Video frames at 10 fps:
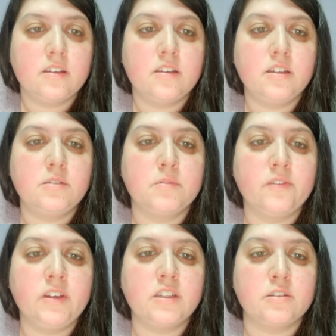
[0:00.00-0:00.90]
This
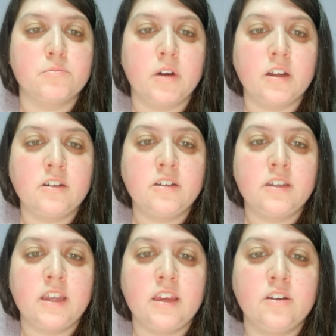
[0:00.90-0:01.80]
movie is a
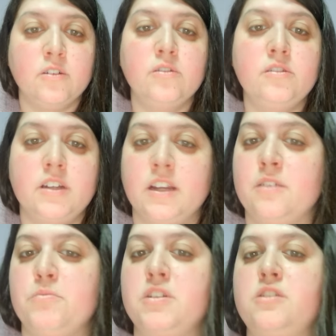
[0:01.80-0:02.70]
modern-day
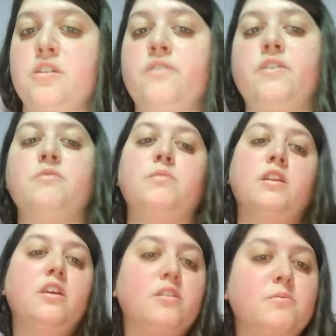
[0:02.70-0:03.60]
whodunit mystery film
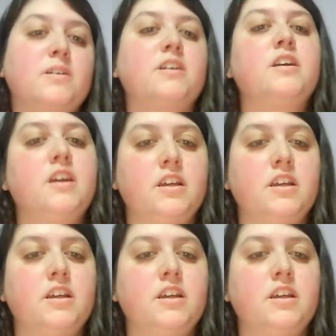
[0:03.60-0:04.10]
with humor,